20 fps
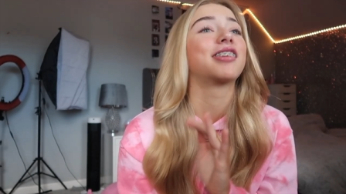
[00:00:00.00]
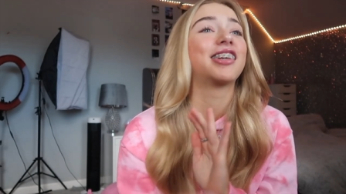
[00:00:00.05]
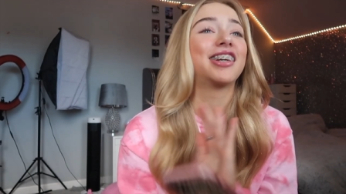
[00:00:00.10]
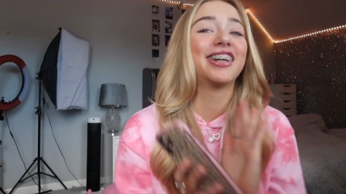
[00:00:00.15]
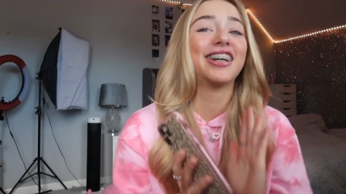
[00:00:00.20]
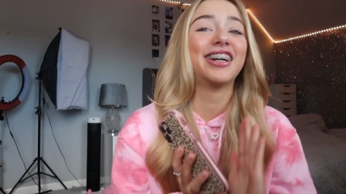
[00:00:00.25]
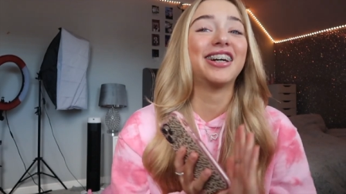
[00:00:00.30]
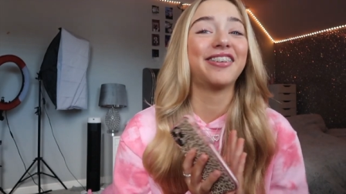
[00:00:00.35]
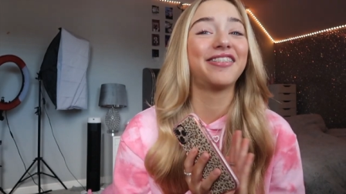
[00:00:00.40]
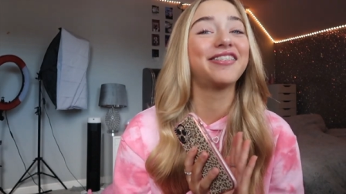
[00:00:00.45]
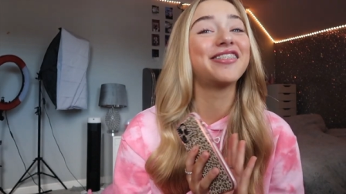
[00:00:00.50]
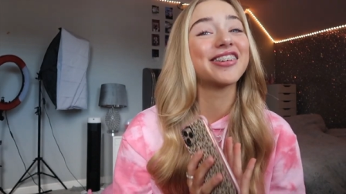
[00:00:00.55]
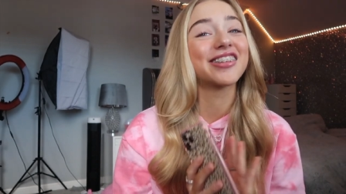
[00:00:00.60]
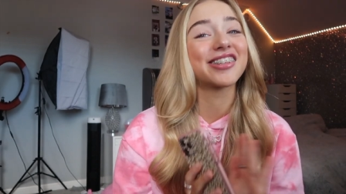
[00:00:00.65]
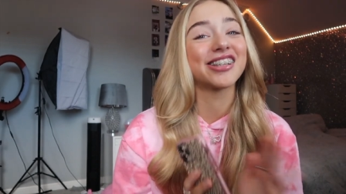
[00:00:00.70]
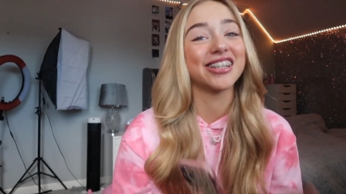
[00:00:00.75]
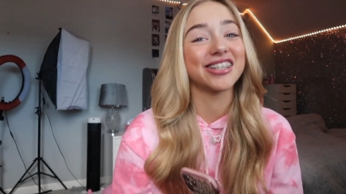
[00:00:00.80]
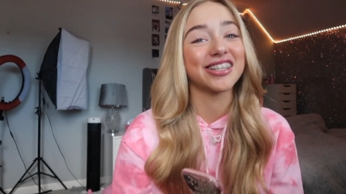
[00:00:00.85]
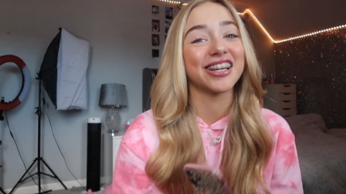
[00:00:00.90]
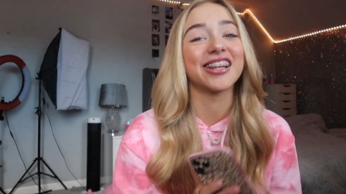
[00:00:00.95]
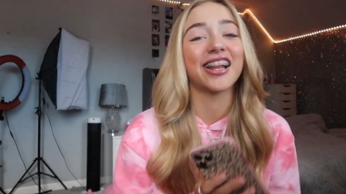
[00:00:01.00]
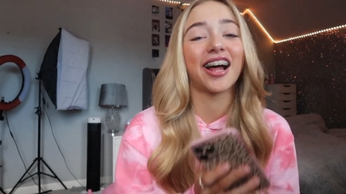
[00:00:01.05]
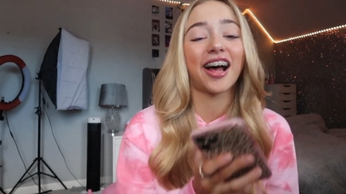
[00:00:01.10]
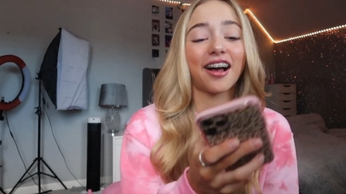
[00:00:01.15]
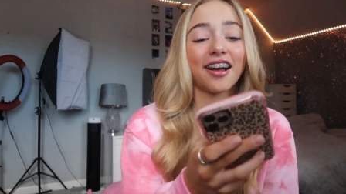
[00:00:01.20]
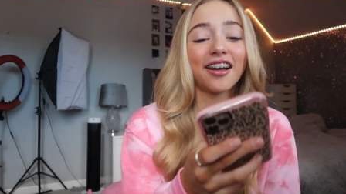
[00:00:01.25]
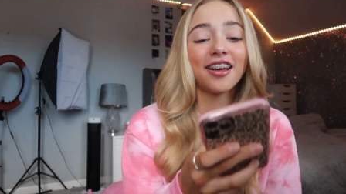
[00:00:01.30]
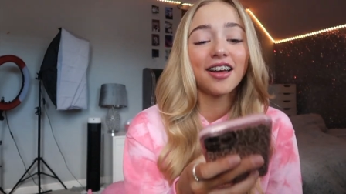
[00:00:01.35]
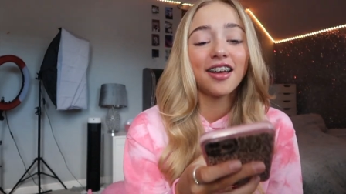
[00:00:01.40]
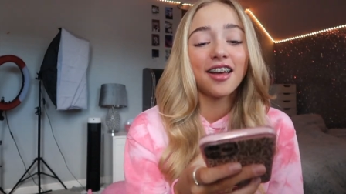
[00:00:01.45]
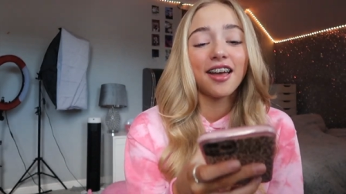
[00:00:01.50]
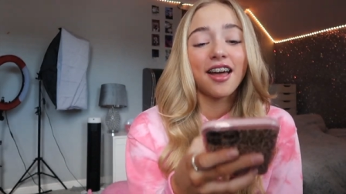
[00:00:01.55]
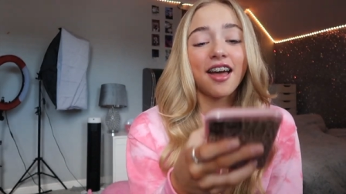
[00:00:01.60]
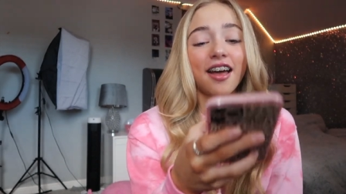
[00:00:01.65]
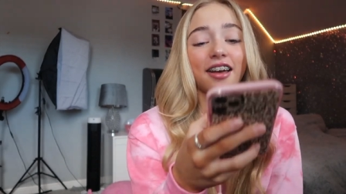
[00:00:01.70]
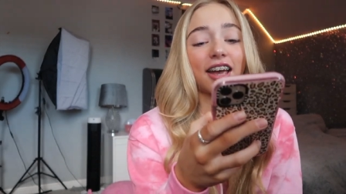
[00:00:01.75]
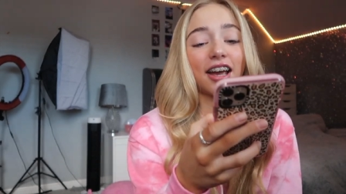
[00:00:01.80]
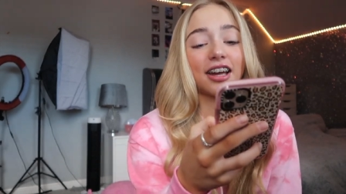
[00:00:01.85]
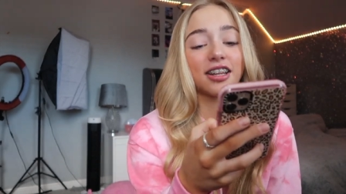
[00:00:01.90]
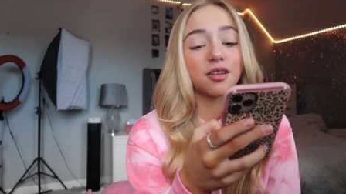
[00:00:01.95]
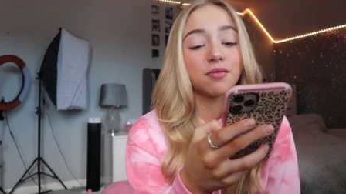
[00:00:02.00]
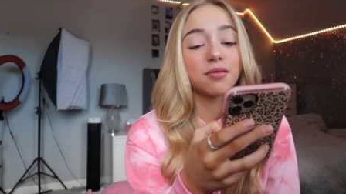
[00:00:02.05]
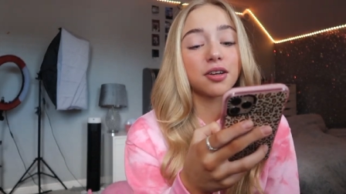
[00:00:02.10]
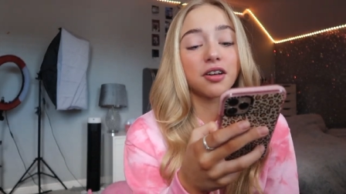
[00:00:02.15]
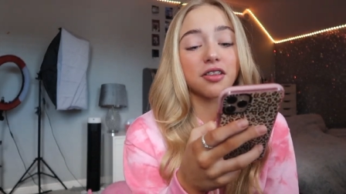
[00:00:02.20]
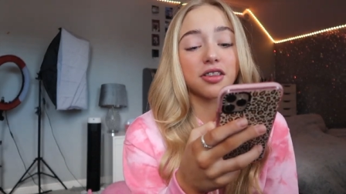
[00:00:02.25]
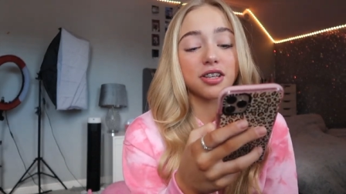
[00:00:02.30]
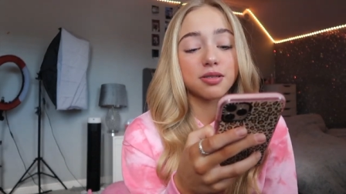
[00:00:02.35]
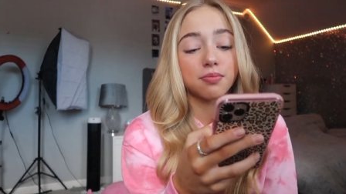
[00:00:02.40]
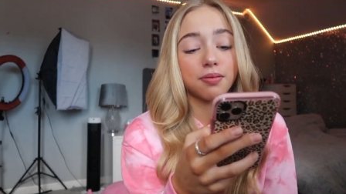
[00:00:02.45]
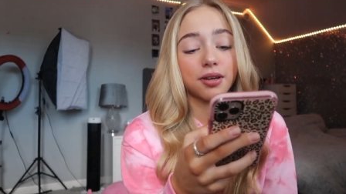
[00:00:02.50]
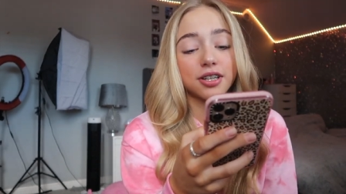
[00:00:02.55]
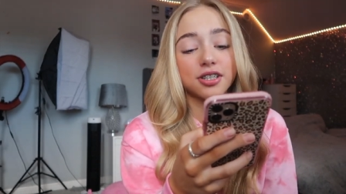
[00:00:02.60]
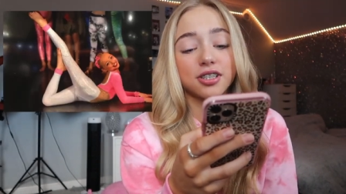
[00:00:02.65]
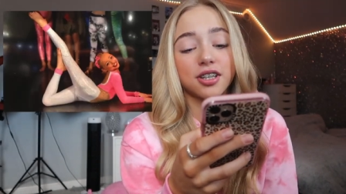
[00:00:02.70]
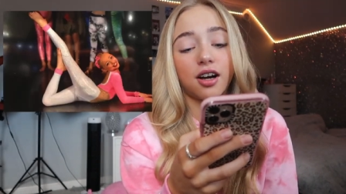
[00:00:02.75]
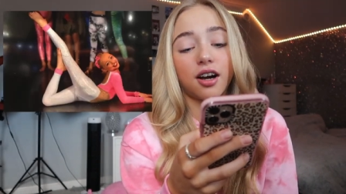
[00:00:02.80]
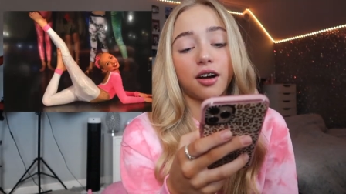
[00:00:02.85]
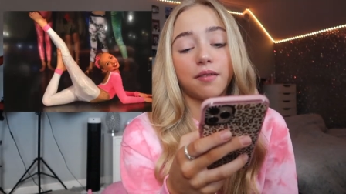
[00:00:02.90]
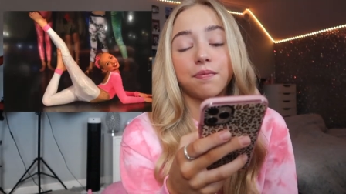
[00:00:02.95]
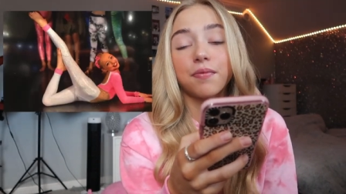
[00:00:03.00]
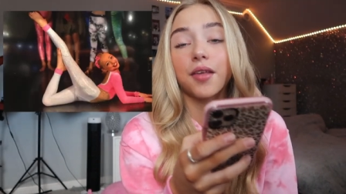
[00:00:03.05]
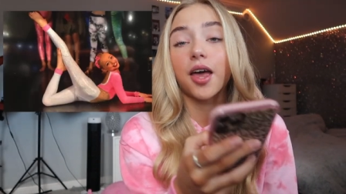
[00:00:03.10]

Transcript: I'm just gonna say that. Okay, and then we got this picture.